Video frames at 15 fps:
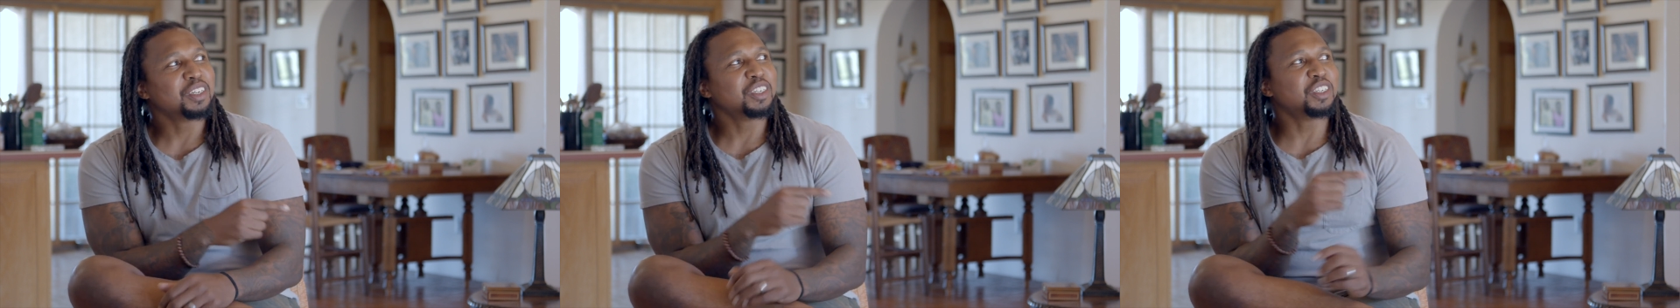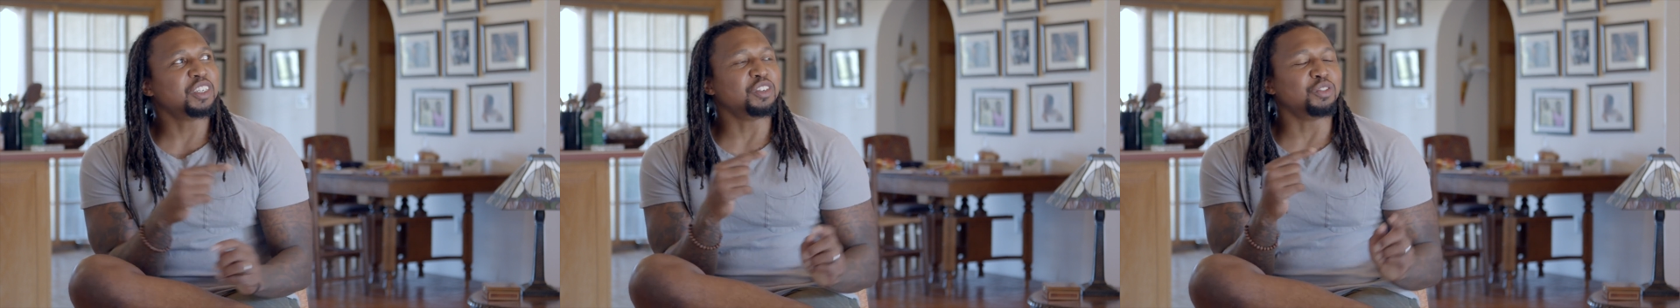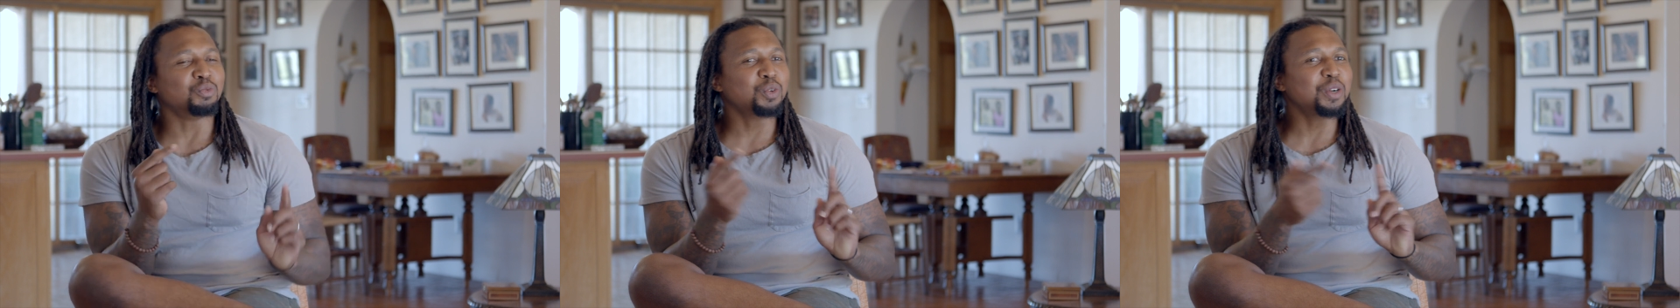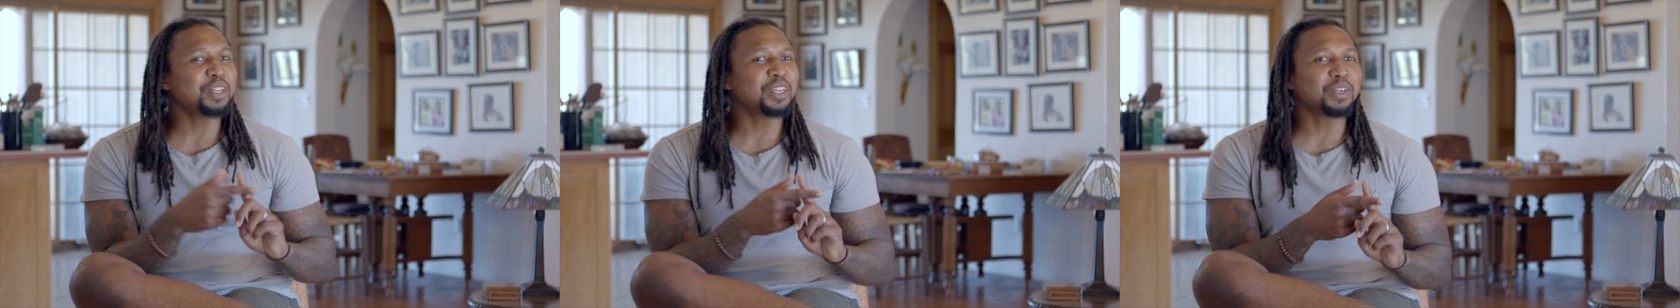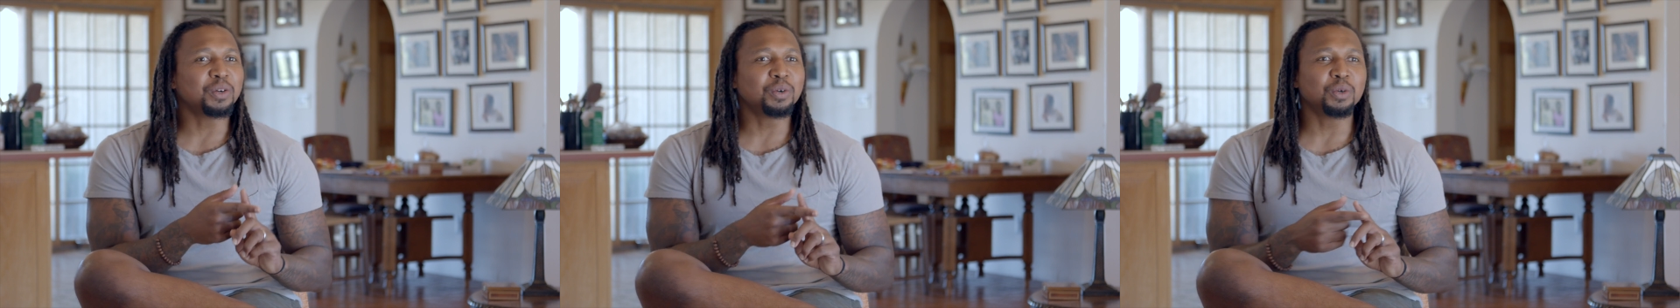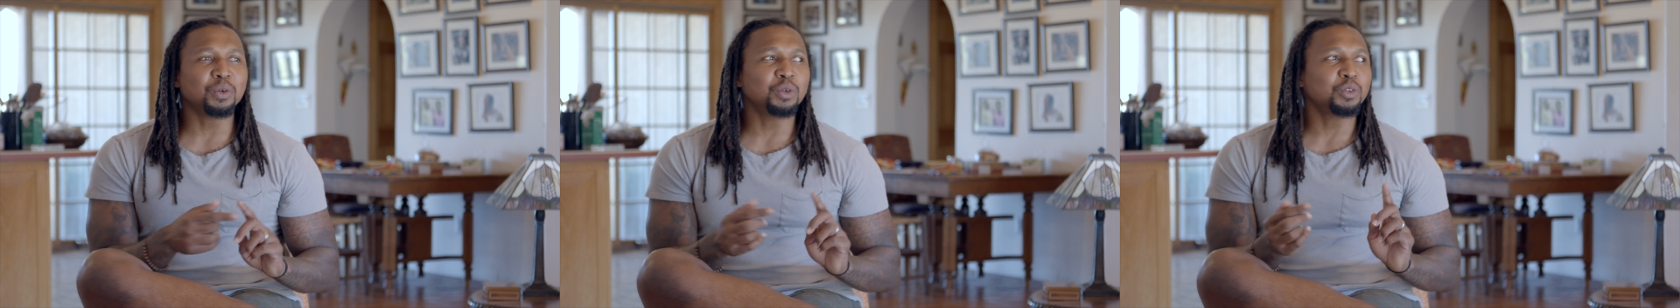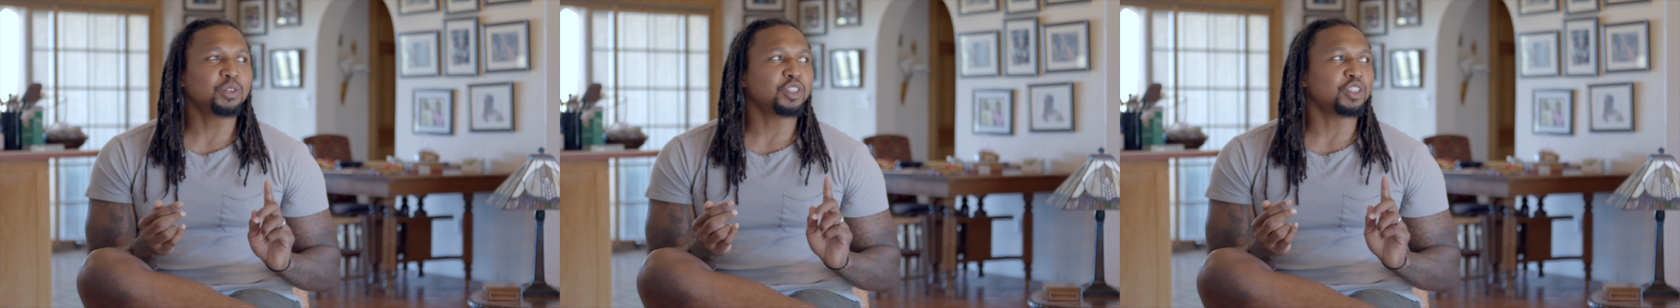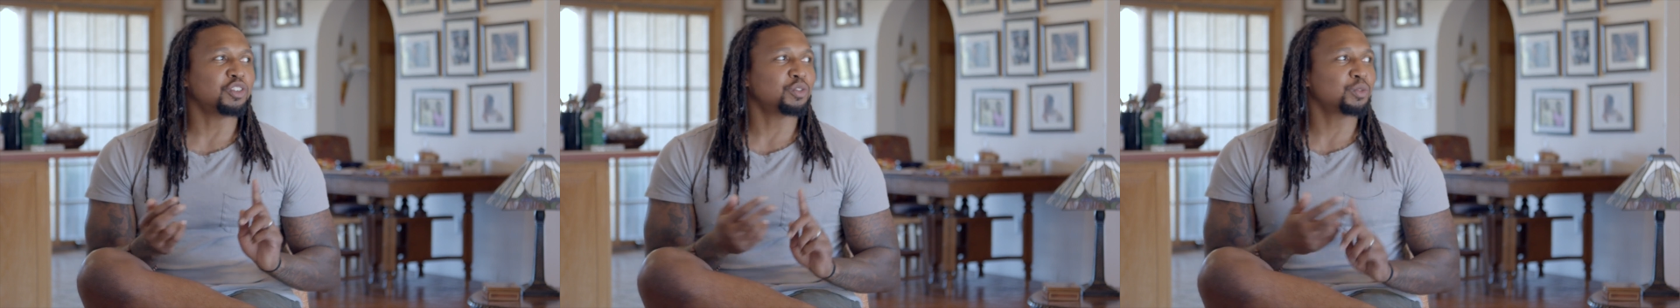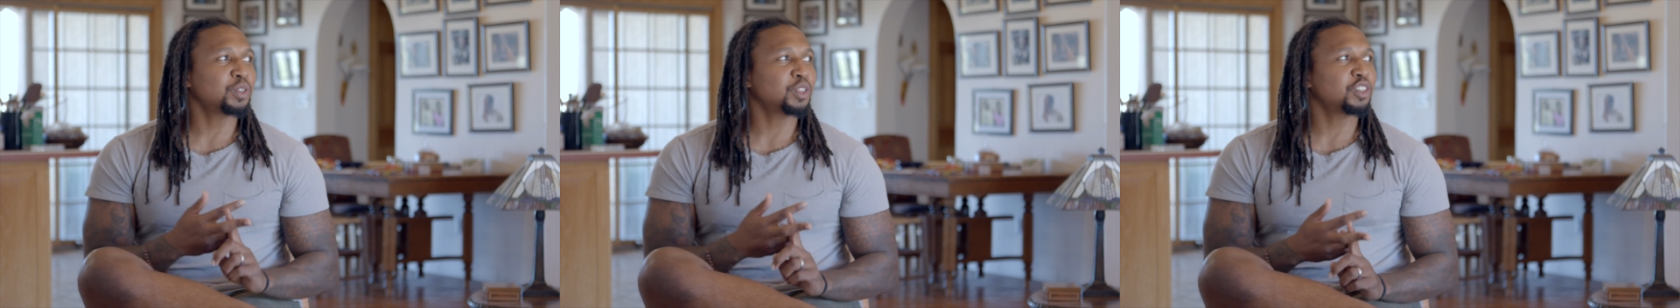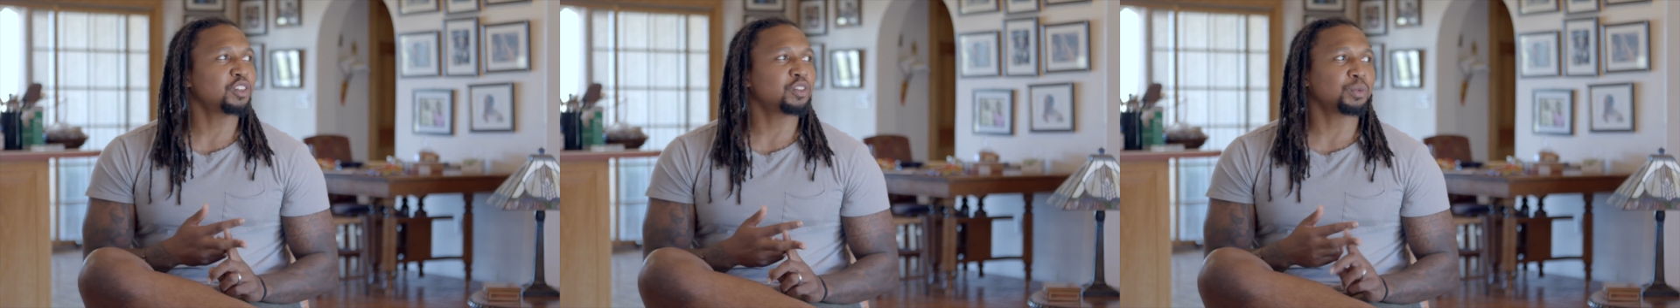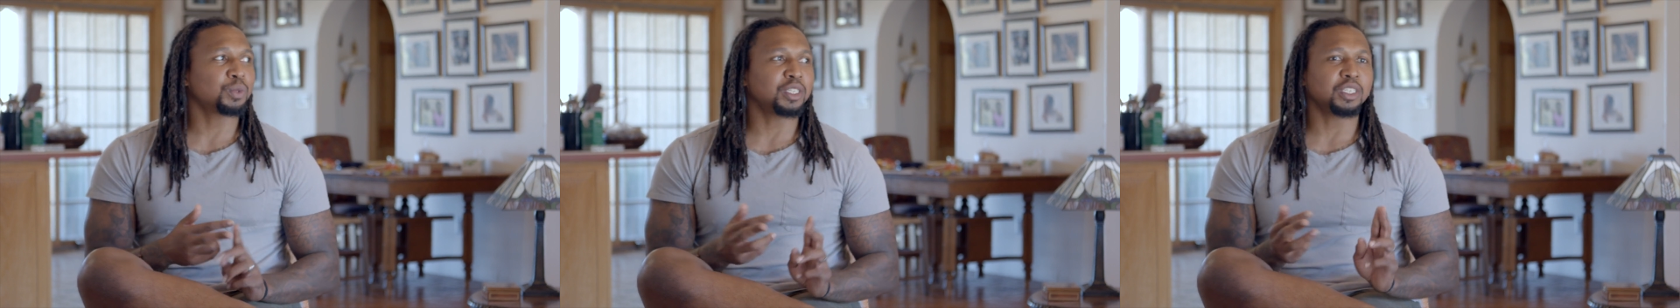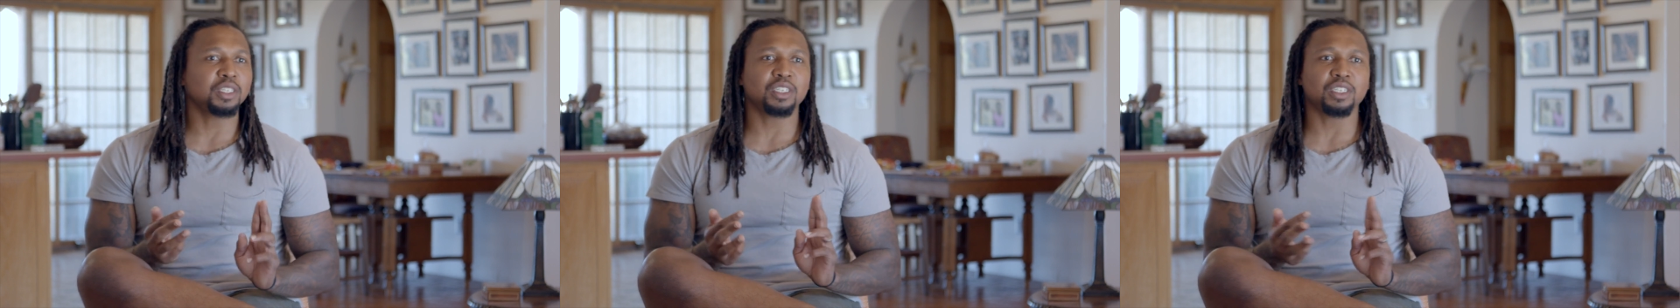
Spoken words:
she's really cool. She's really sweet.